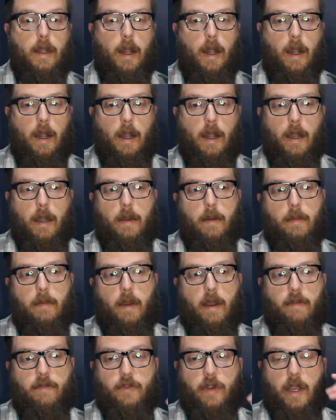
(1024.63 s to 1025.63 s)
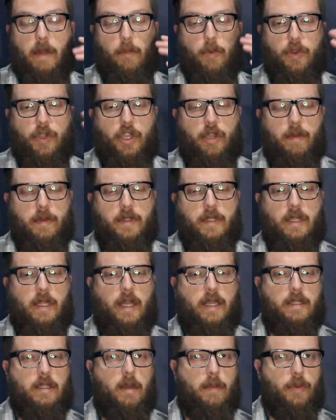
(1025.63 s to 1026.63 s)
I've tried more Cubans in the
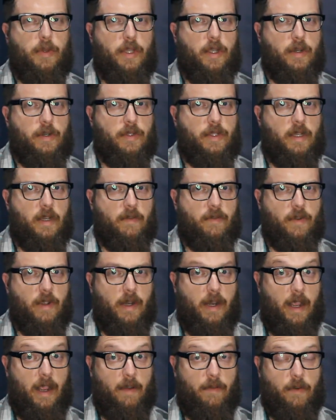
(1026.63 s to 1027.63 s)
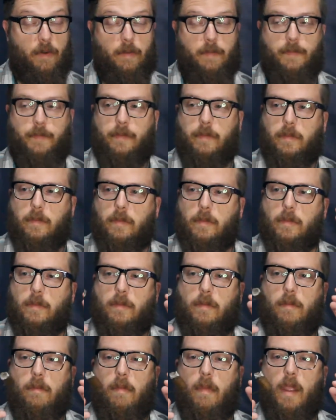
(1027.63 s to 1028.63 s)
last couple of years than I've tried ever,
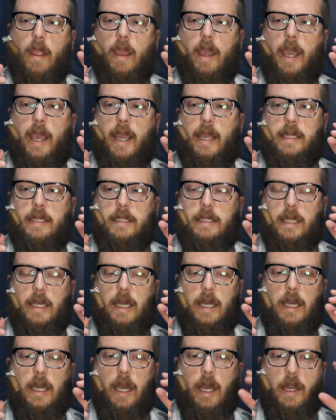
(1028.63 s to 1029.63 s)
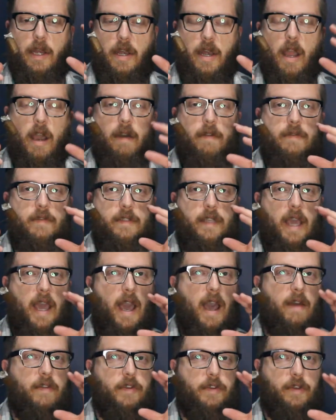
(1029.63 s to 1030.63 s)
and enough to
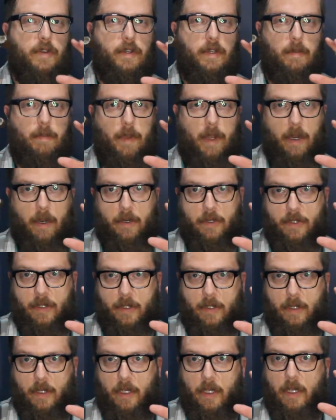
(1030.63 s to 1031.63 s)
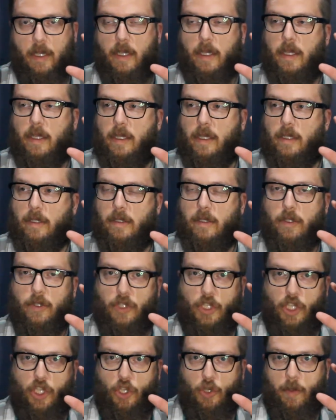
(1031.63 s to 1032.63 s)
have a good comparison. This
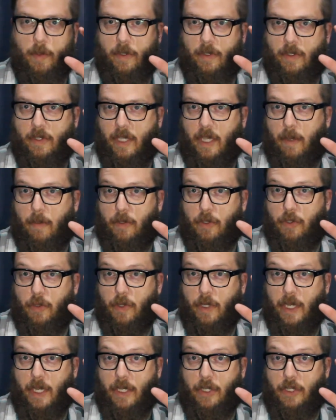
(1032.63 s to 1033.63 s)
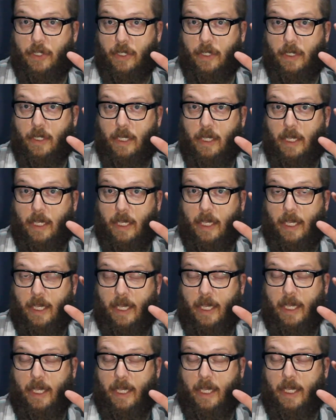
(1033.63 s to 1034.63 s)
little Cuban sandwich creation,
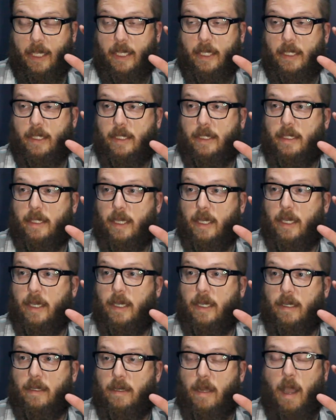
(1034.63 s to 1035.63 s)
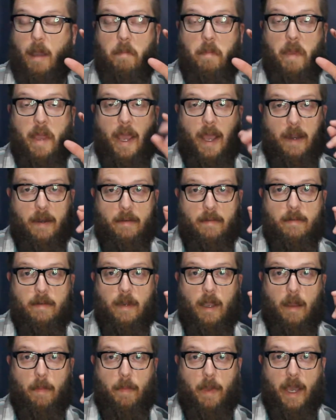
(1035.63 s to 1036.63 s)
it is not
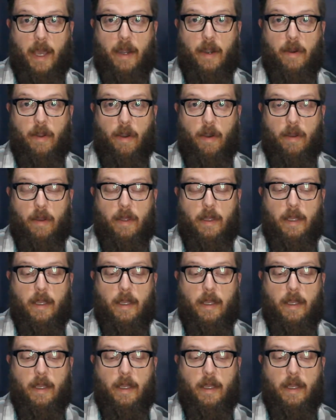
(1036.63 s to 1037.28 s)
bad at all.